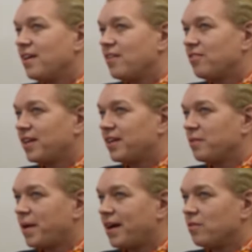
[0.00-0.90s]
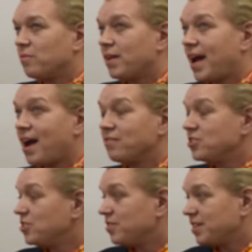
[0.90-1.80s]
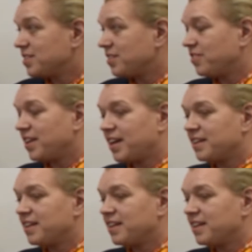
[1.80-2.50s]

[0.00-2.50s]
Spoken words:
think about how to do things differently.